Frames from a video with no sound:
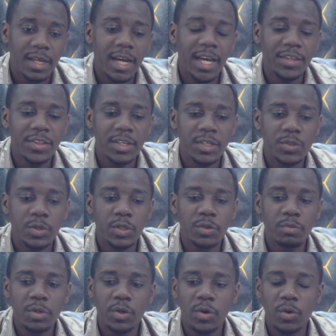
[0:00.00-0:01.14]
I think it's going to
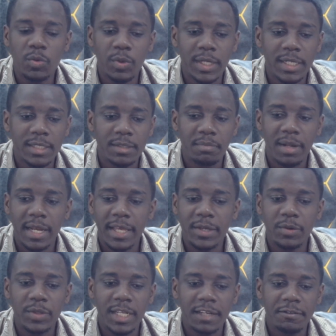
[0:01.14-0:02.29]
be Colwill playing
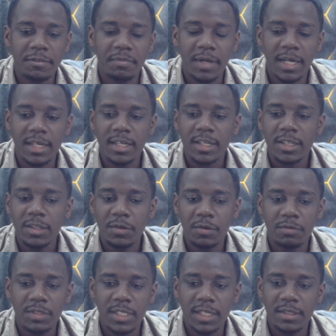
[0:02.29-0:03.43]
on the left back
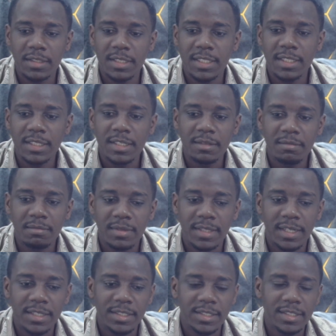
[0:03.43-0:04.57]
of Chelsea.
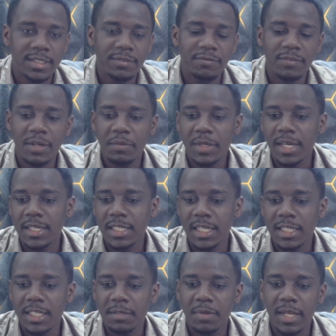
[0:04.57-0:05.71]
That is it. Very young,
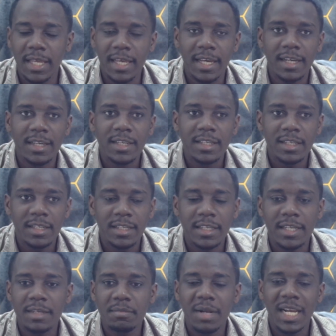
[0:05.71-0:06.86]
talented player. He
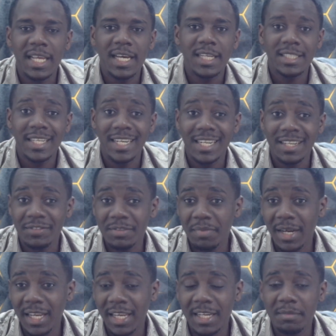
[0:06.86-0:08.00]
can play as a left
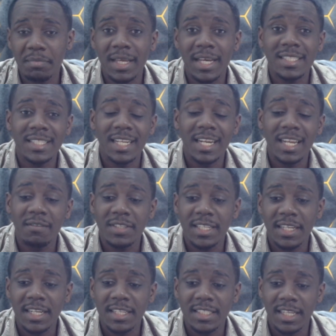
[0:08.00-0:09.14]
back. He can play as a
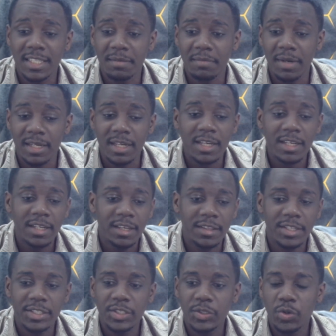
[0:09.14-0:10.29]
left-sided center back.
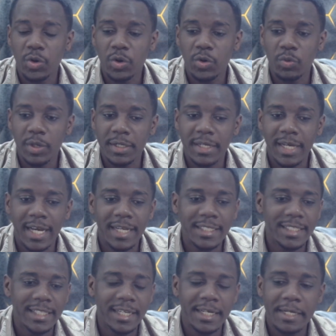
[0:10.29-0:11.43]
That is Colwill.
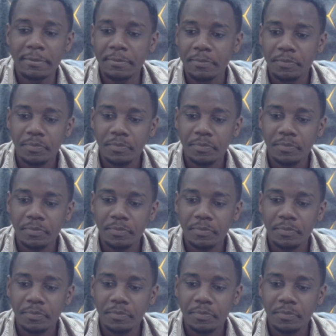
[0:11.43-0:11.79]
And on